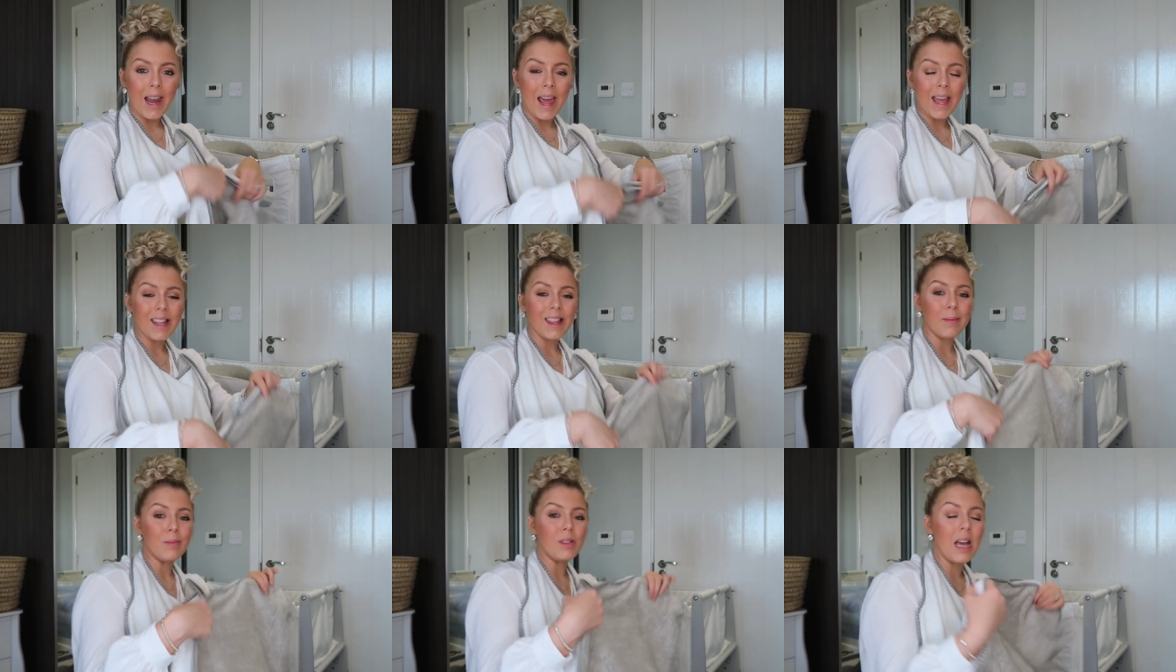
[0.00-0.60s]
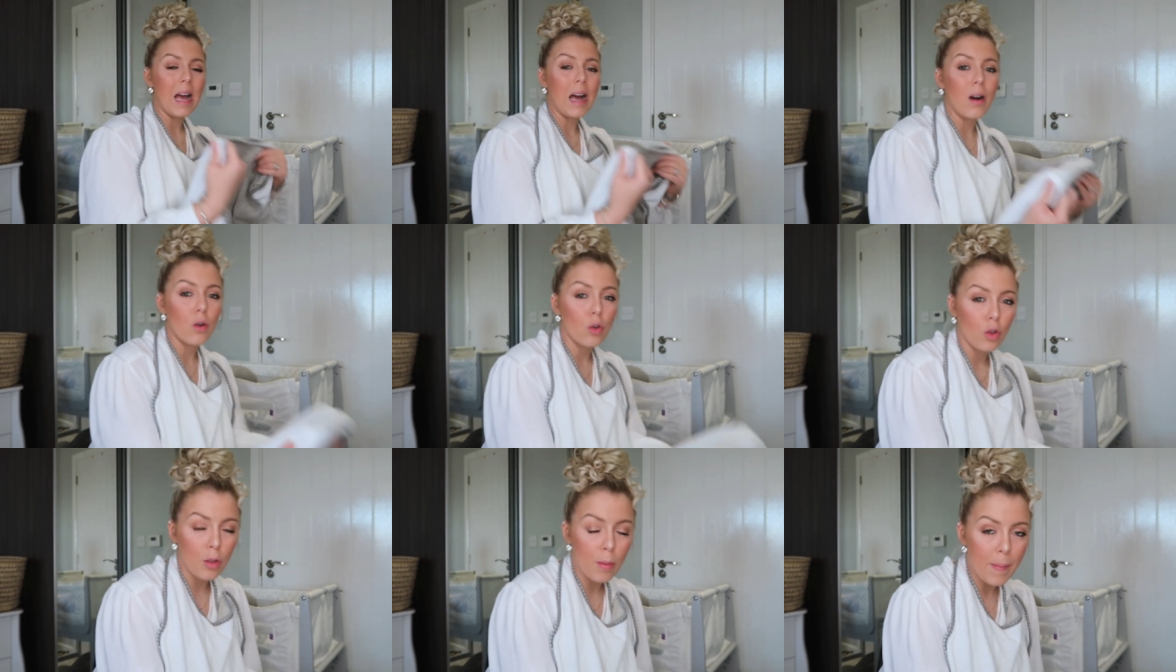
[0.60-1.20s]
lay them
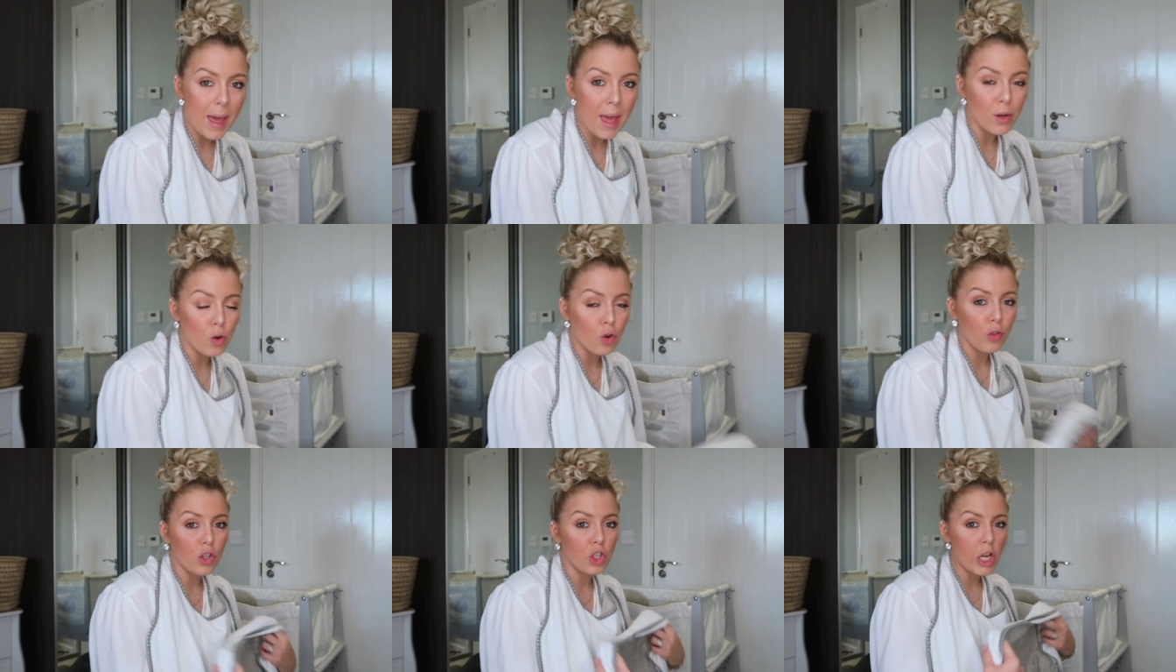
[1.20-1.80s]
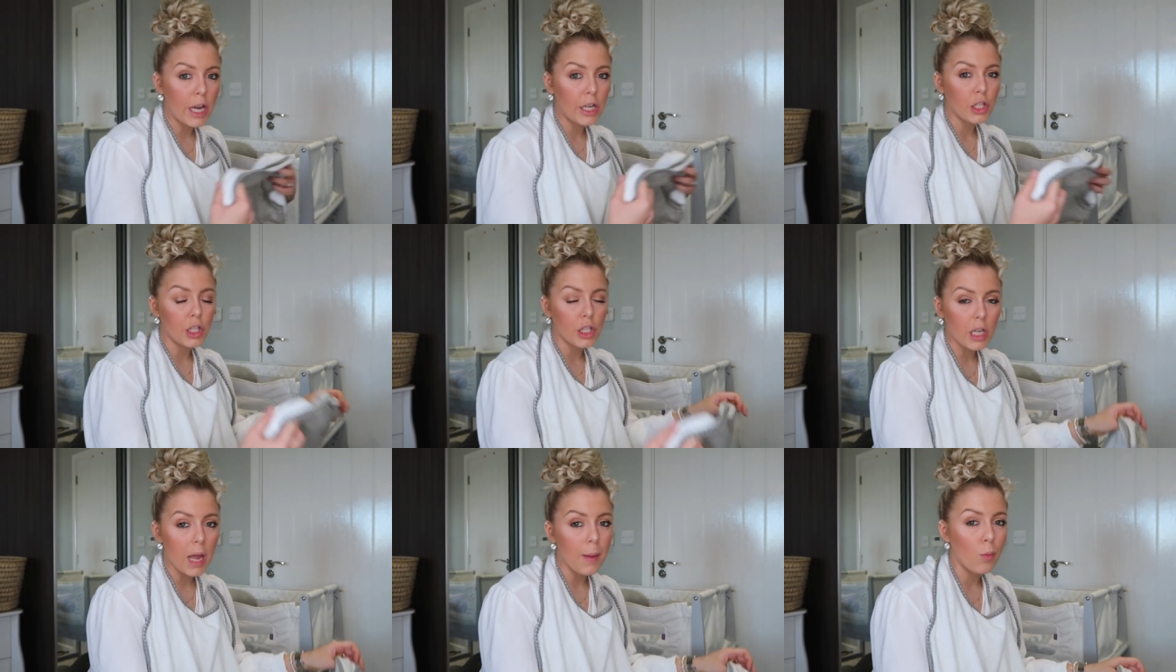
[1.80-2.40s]
down on the bed or on the
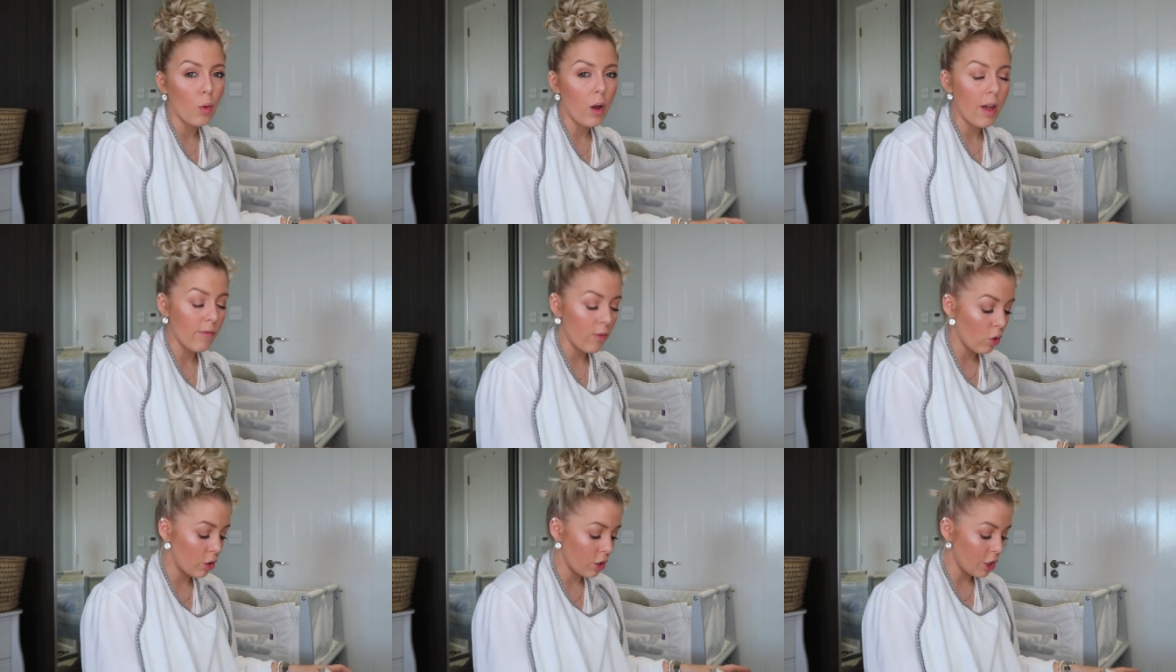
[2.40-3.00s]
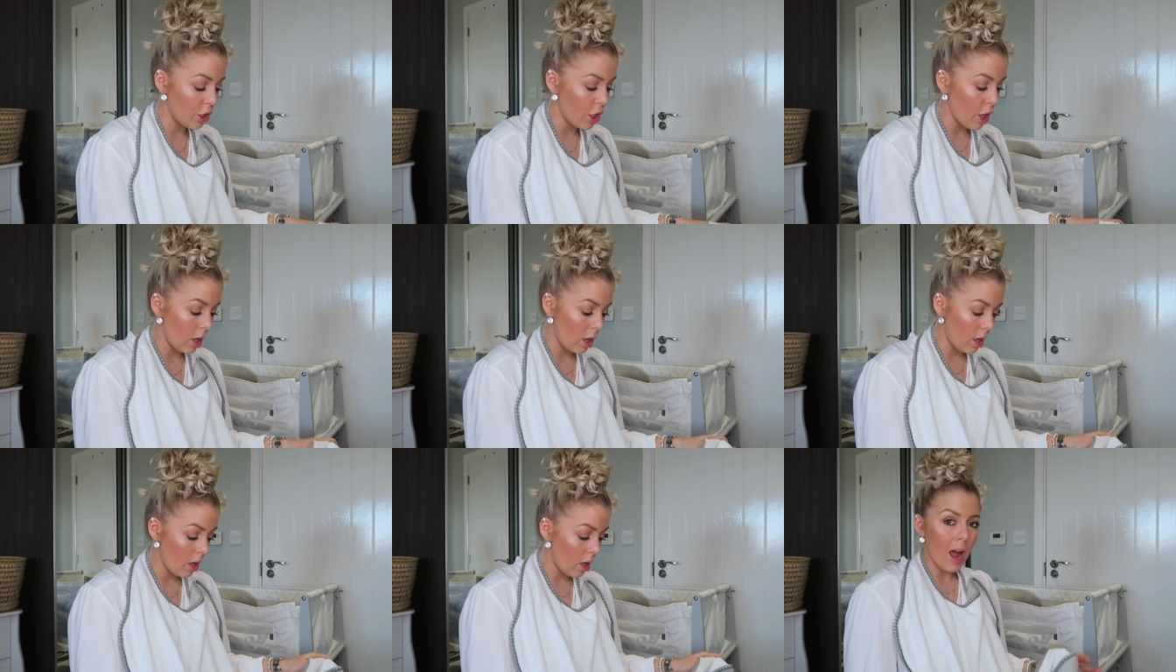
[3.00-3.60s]
changing table whatever you're going to
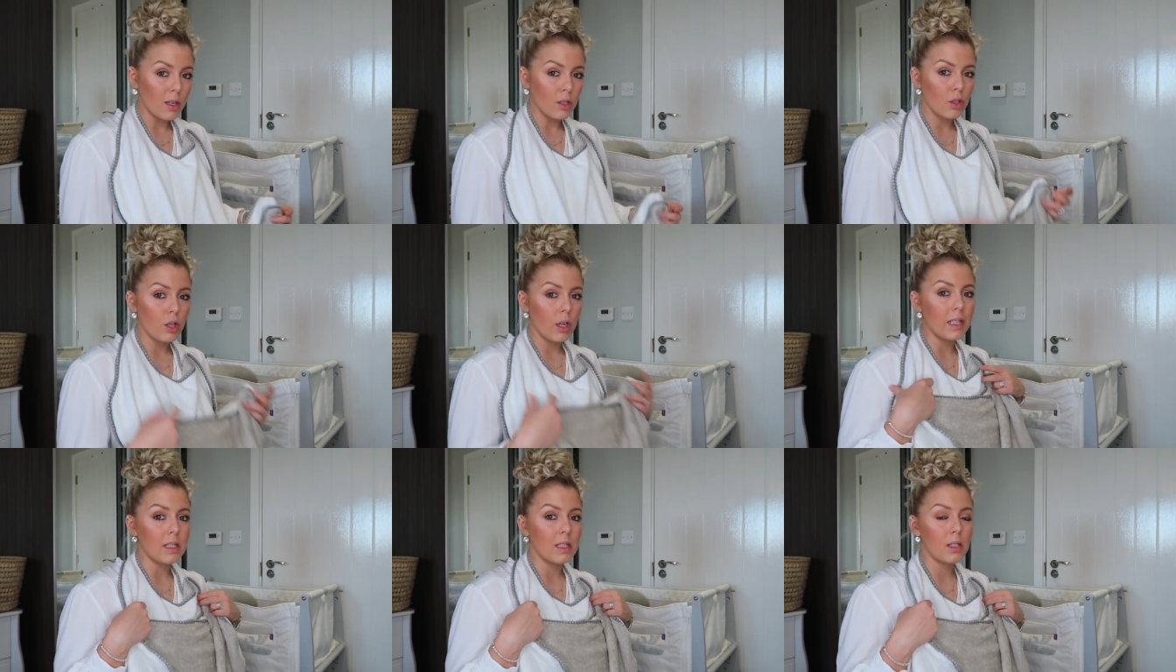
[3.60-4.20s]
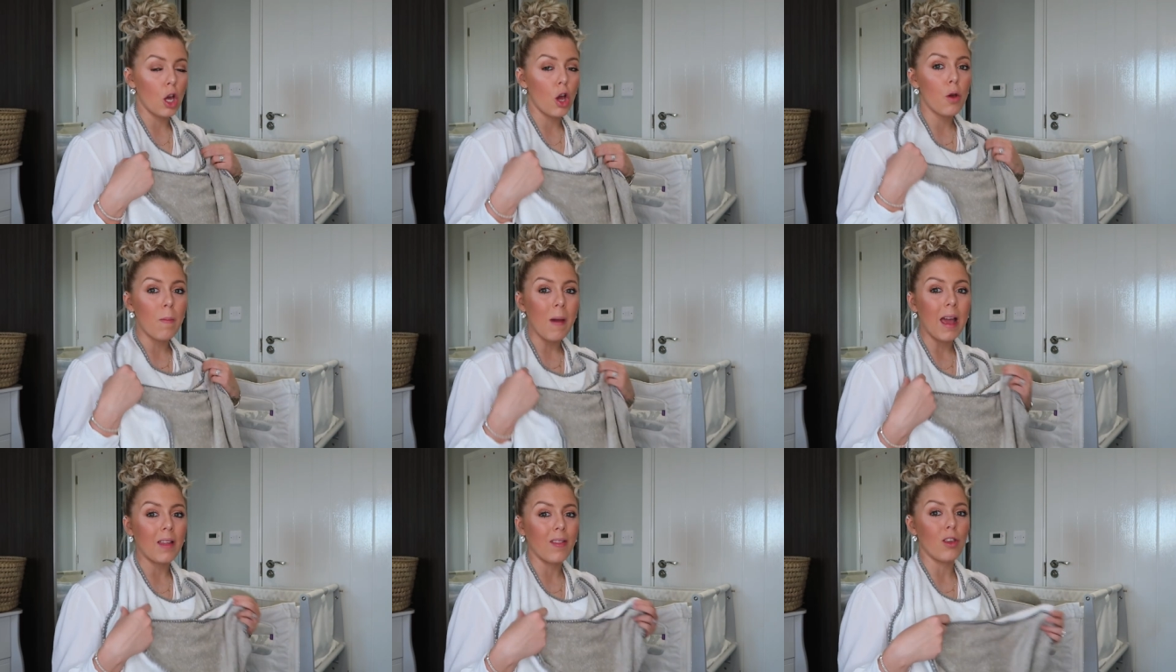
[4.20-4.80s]
do and it's so
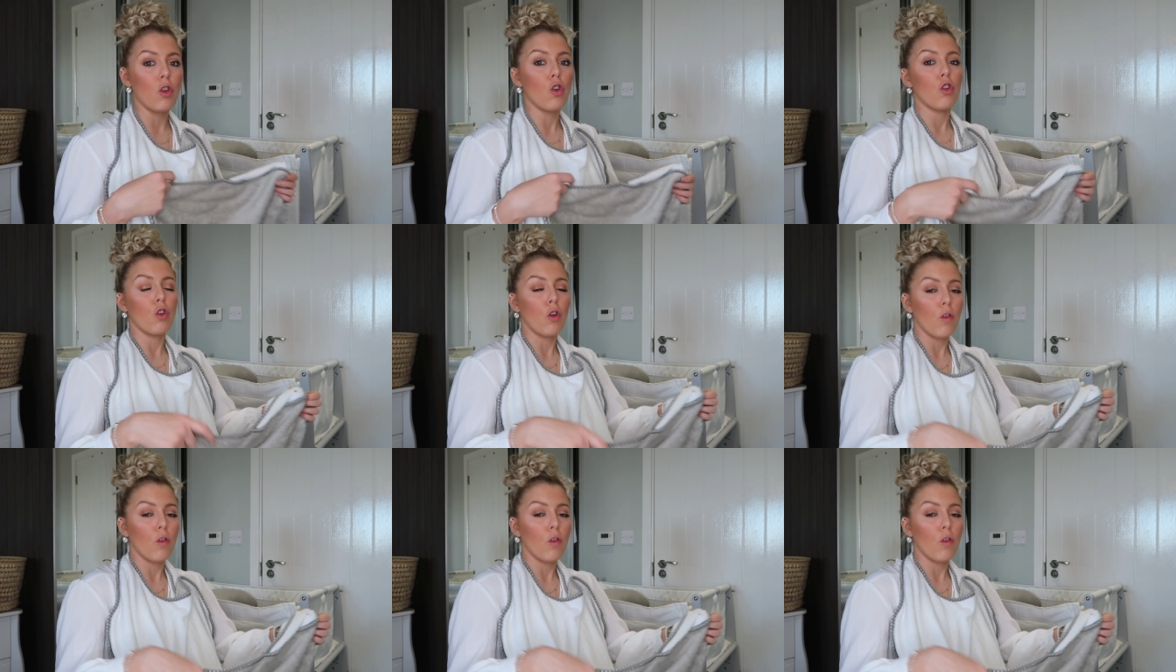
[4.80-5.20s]
big that you're